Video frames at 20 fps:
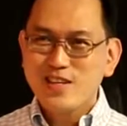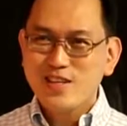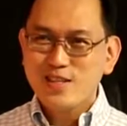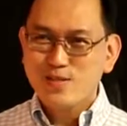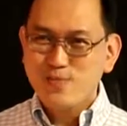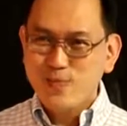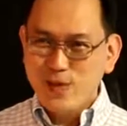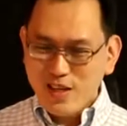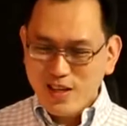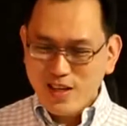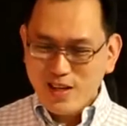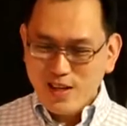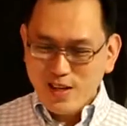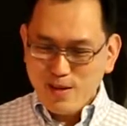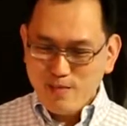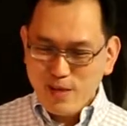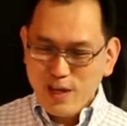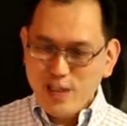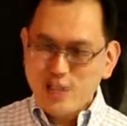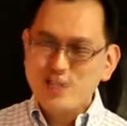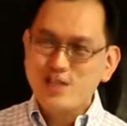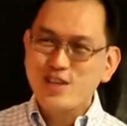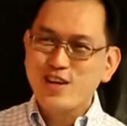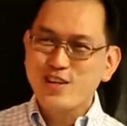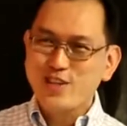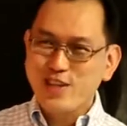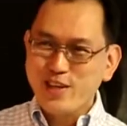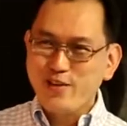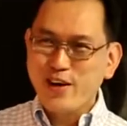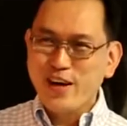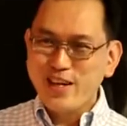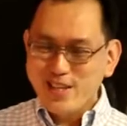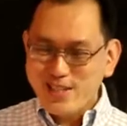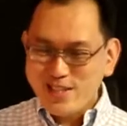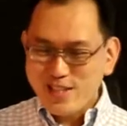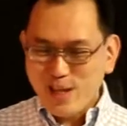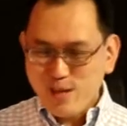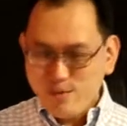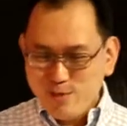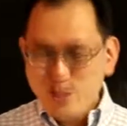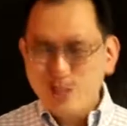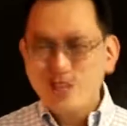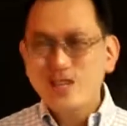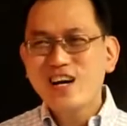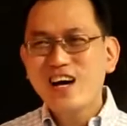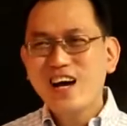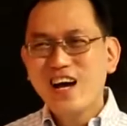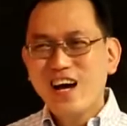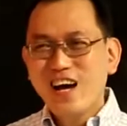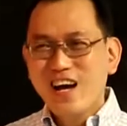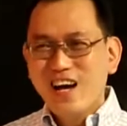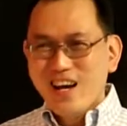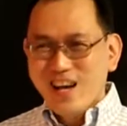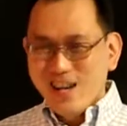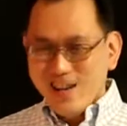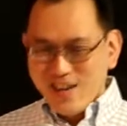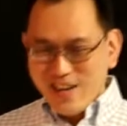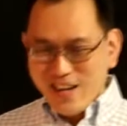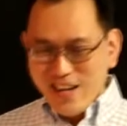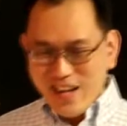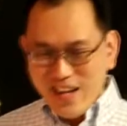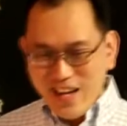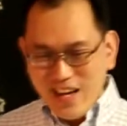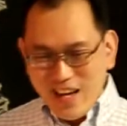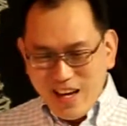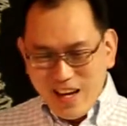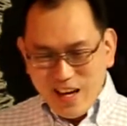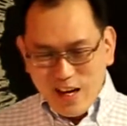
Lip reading: It's being a much derided sculpture, okay?